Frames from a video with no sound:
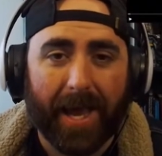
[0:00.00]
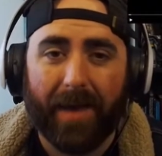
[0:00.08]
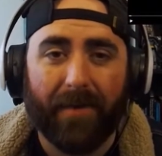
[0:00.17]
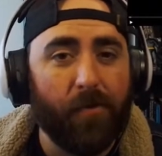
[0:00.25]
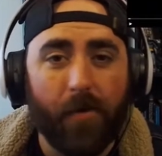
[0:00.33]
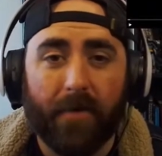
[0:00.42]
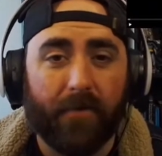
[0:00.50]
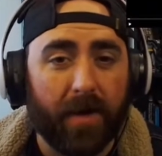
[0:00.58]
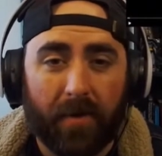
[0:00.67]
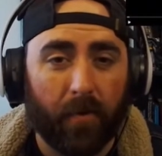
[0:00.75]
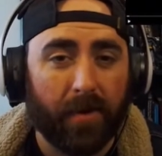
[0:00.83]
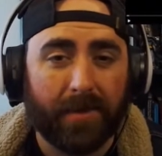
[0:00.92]
F whoever
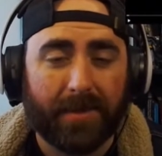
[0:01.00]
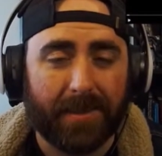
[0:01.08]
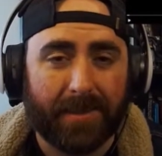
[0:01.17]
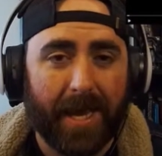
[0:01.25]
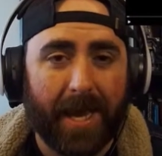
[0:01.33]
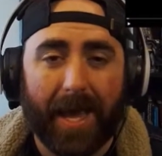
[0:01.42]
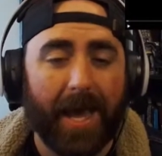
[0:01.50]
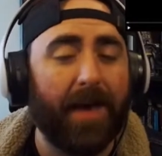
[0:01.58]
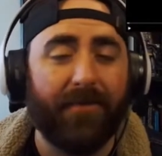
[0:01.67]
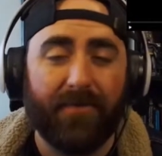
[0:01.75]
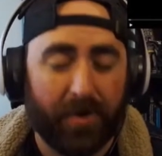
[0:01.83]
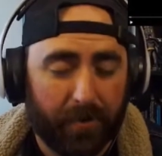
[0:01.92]
he wants to say
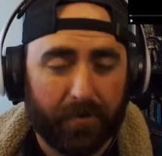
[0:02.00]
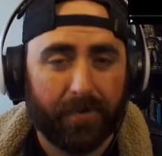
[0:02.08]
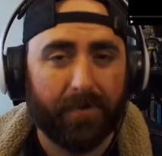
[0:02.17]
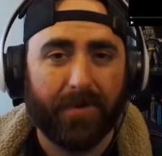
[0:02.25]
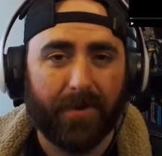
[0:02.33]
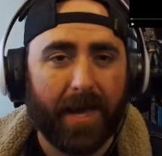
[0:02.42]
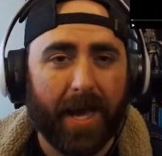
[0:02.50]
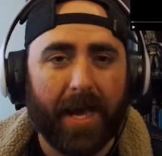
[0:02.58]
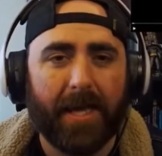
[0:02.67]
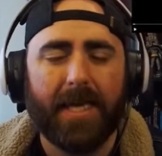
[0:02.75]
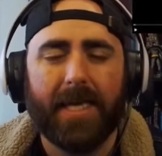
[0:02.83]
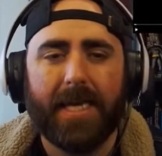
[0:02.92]
F to. Okay?